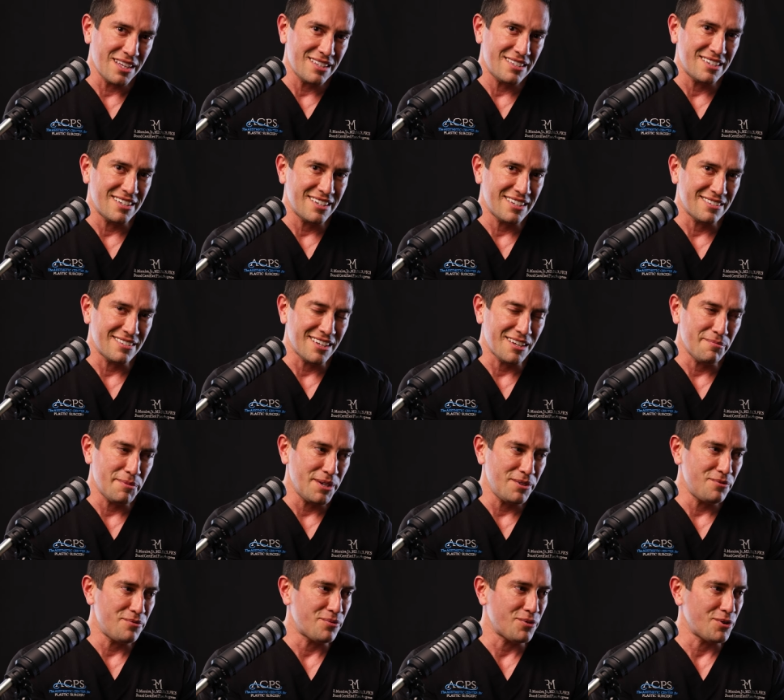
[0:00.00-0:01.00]
it?
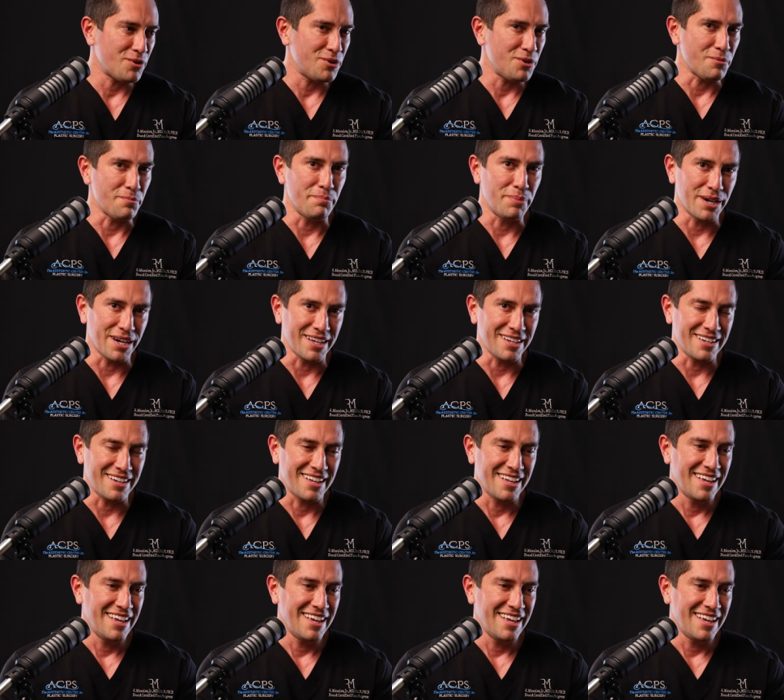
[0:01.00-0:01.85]
For your butt,